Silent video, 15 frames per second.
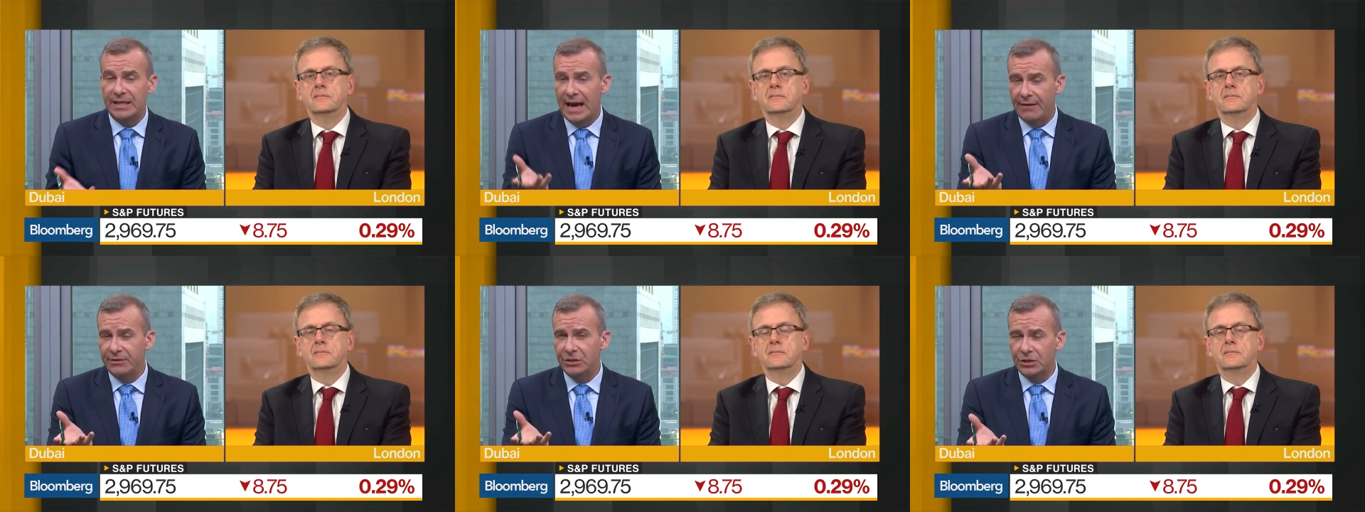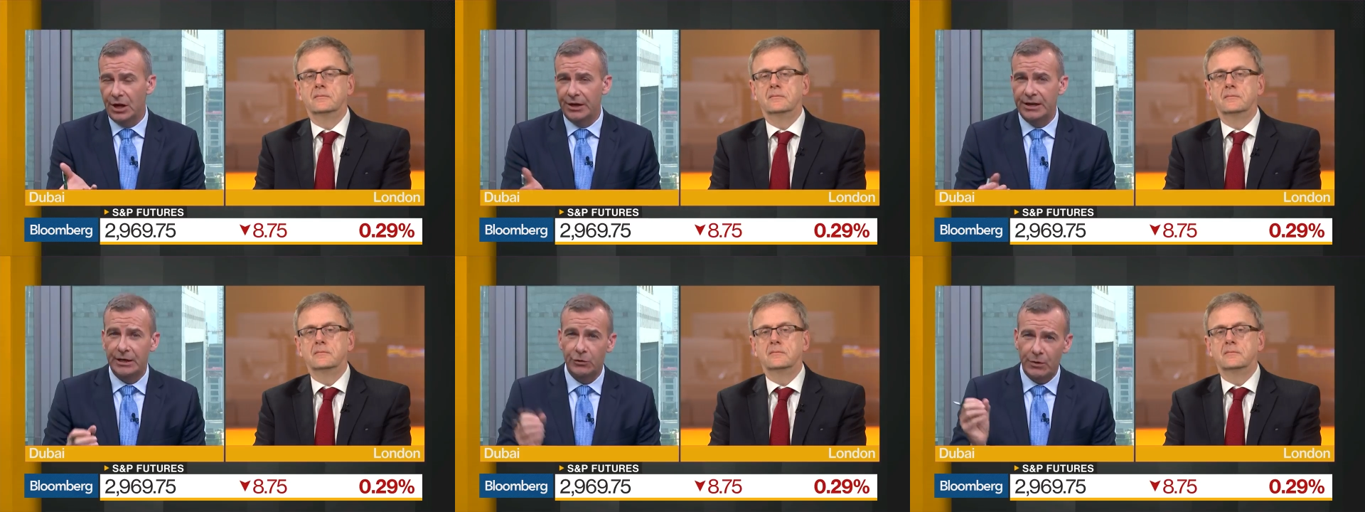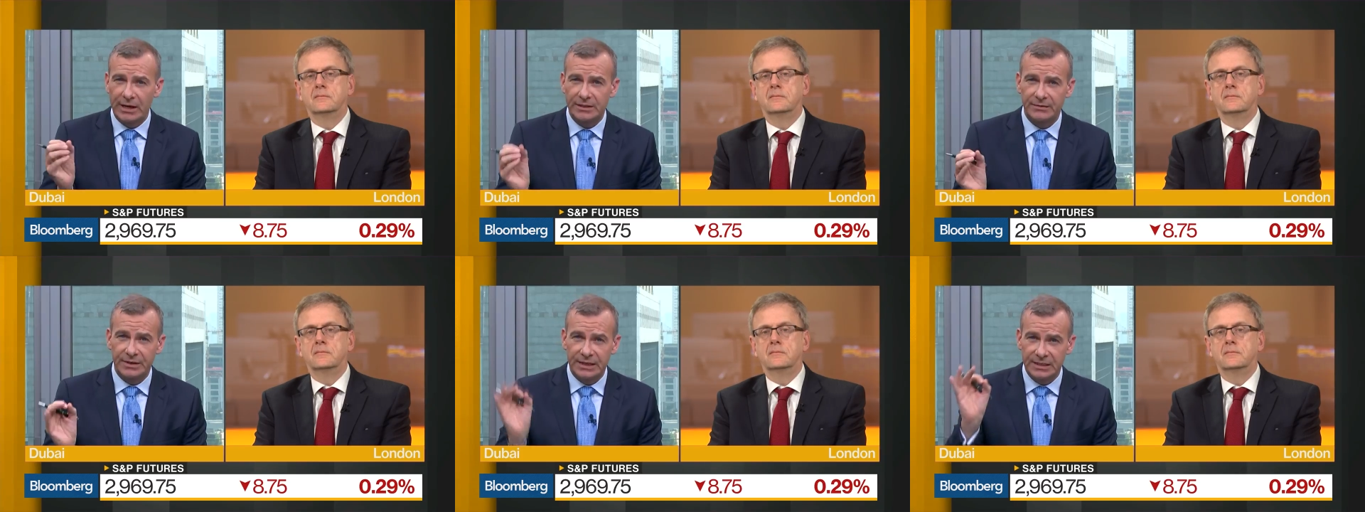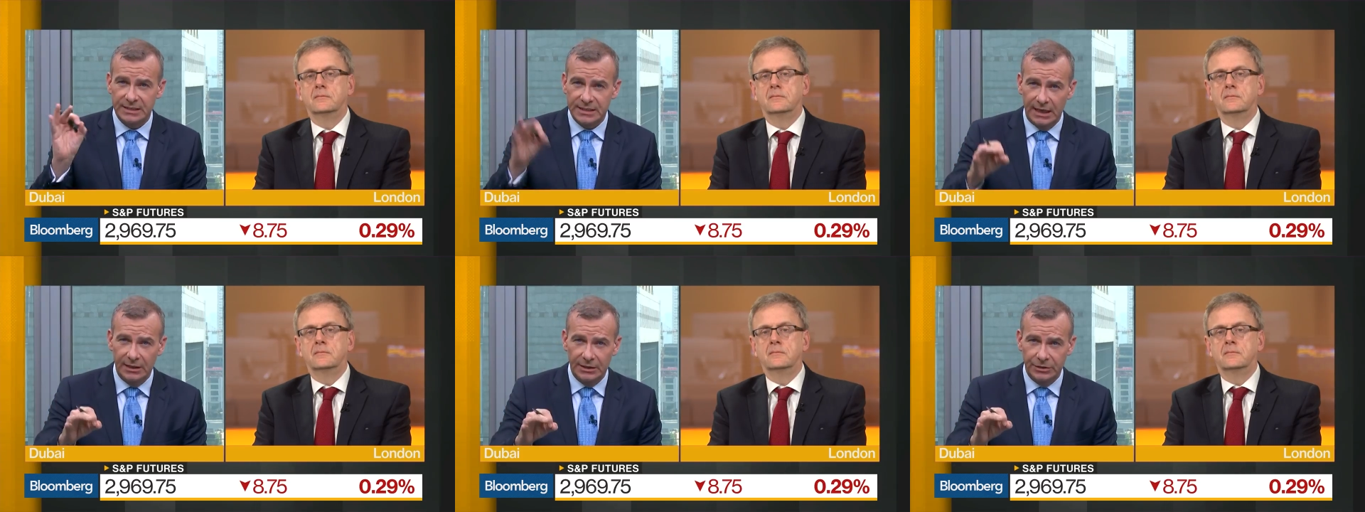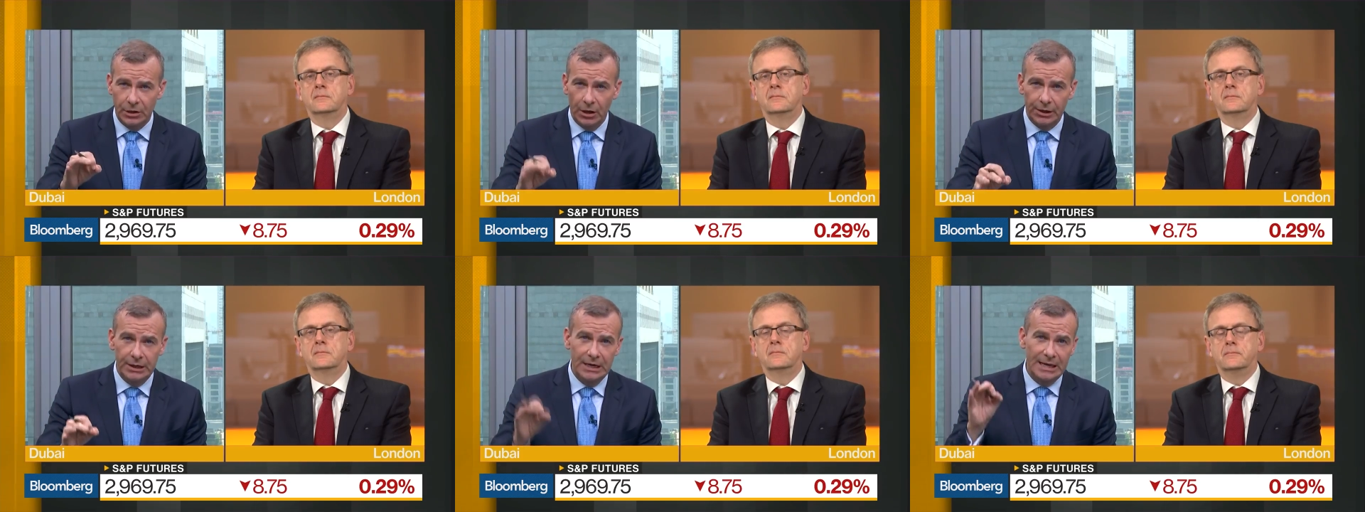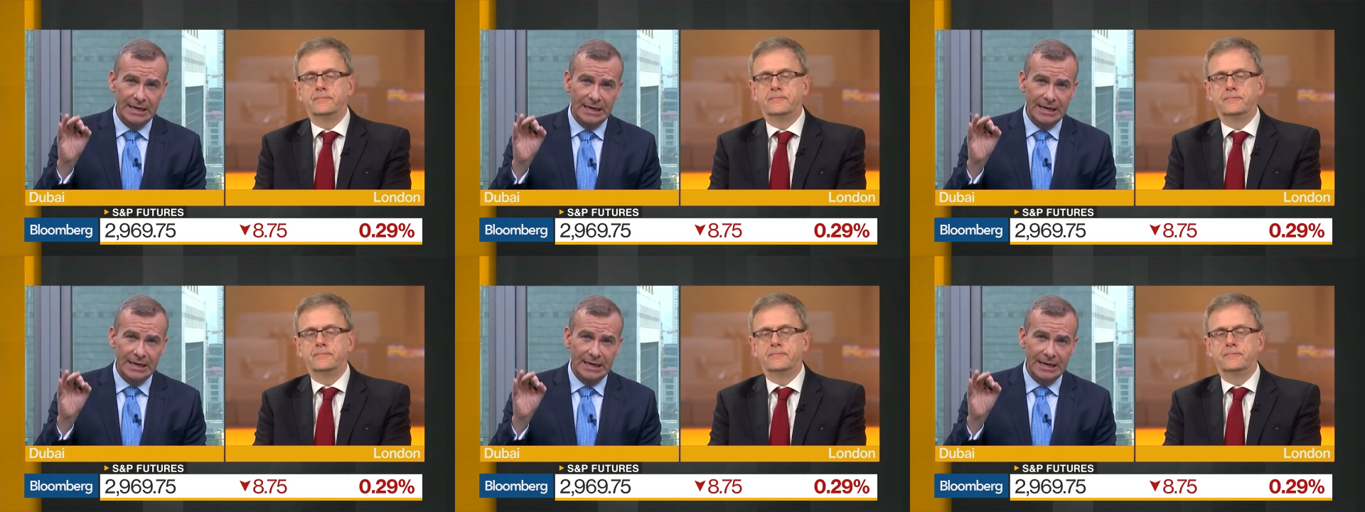Speaker 1: They haven't done it aggressively to sell the dollar,